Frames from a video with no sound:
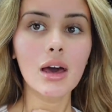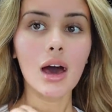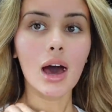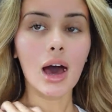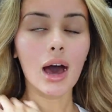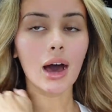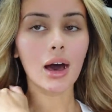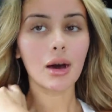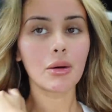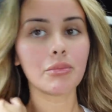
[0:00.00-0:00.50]

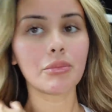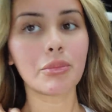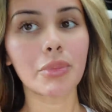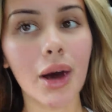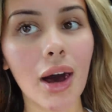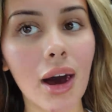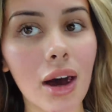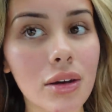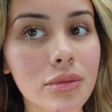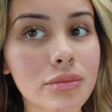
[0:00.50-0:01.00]

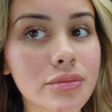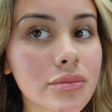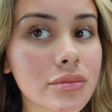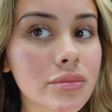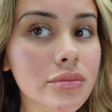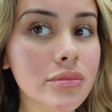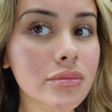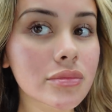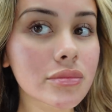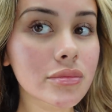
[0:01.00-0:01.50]
But
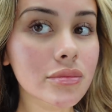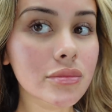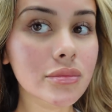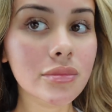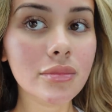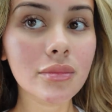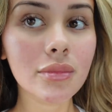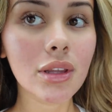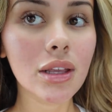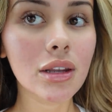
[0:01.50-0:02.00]

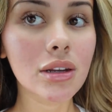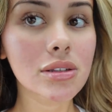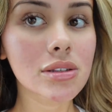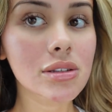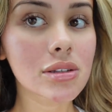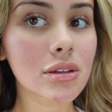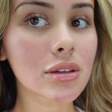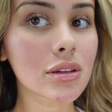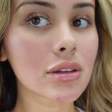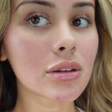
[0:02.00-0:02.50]
it is
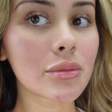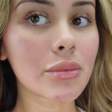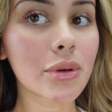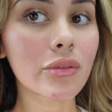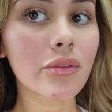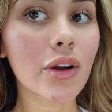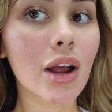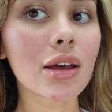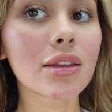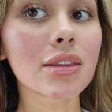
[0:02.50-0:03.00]
still a little bit
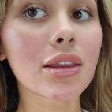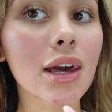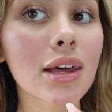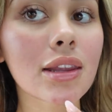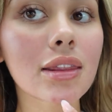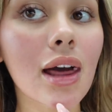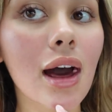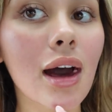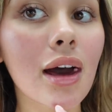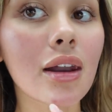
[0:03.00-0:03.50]
red.
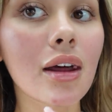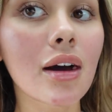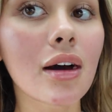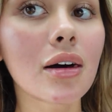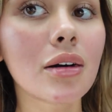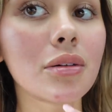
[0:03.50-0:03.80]
Like that